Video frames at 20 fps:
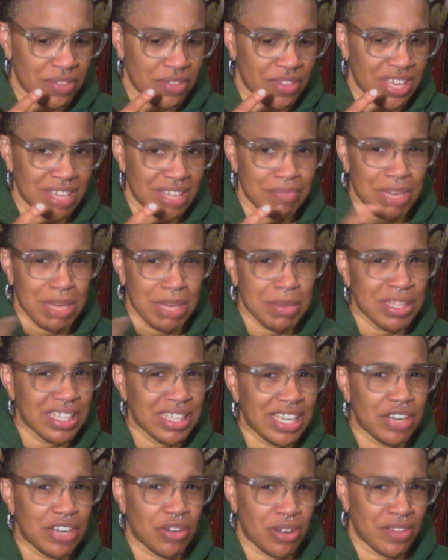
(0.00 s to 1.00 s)
then maybe
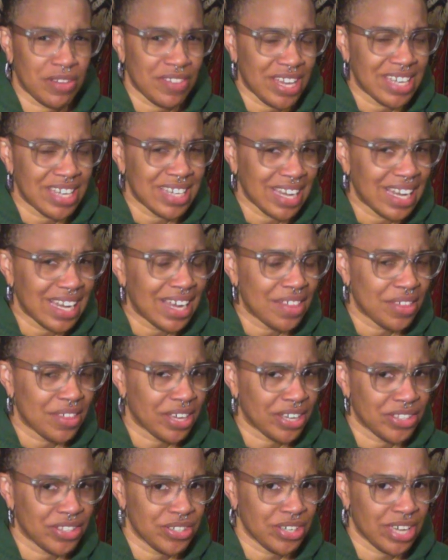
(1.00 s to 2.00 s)
later on that night i think
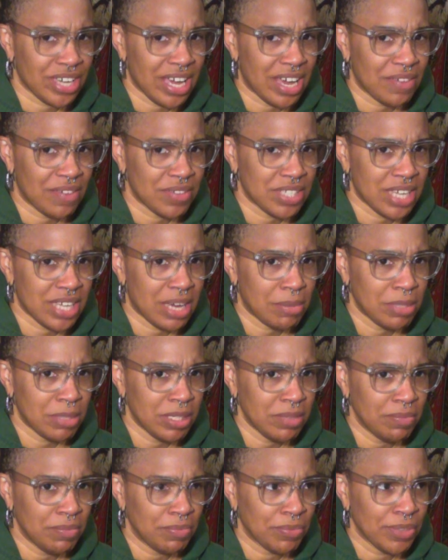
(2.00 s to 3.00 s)
i took half a tablet